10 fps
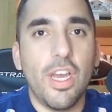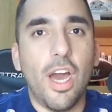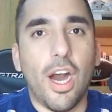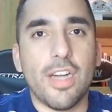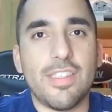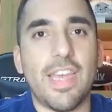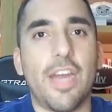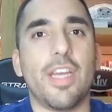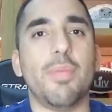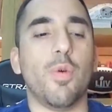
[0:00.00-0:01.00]
on
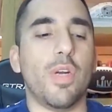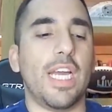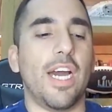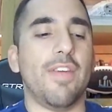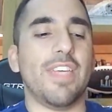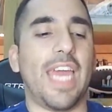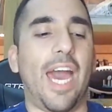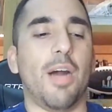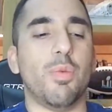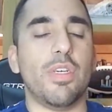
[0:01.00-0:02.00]
Saturday morning of the
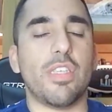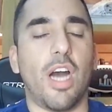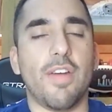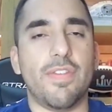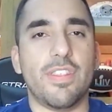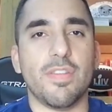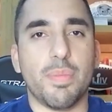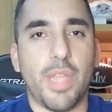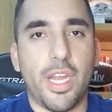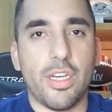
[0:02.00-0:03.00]
Cowboys offensive
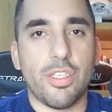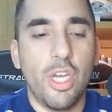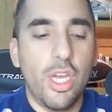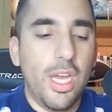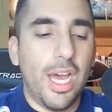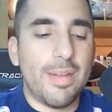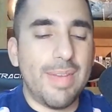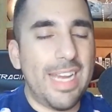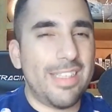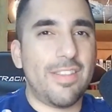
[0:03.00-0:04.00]
players
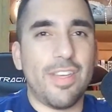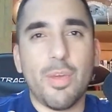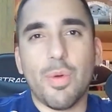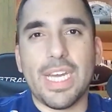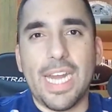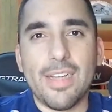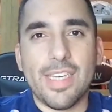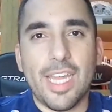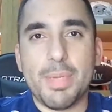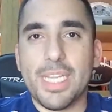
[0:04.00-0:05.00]
not necessarily working out
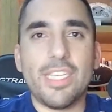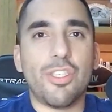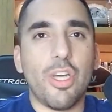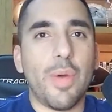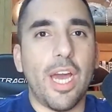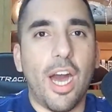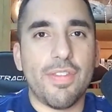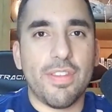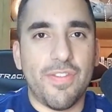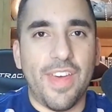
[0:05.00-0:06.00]
together, but at least showing off
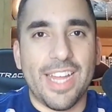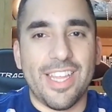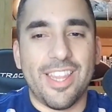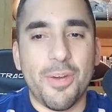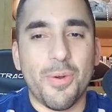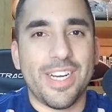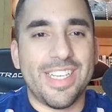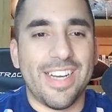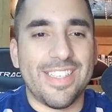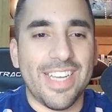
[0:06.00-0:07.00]
the fact that they worked
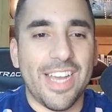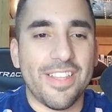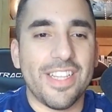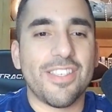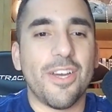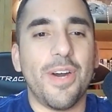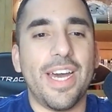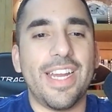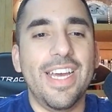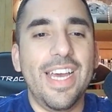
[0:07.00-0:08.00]
out together. Let's go
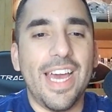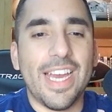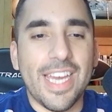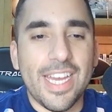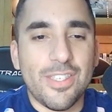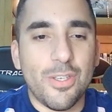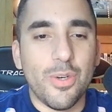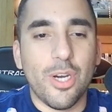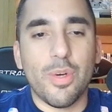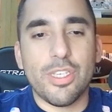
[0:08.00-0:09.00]
ahead and get
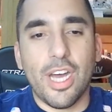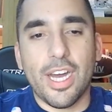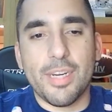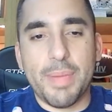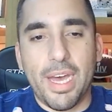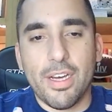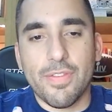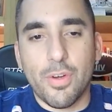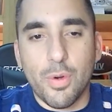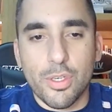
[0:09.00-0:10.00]
to it. We're talking about, of
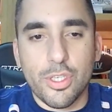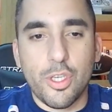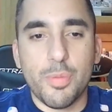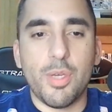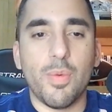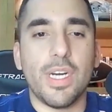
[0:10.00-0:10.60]
course, QB1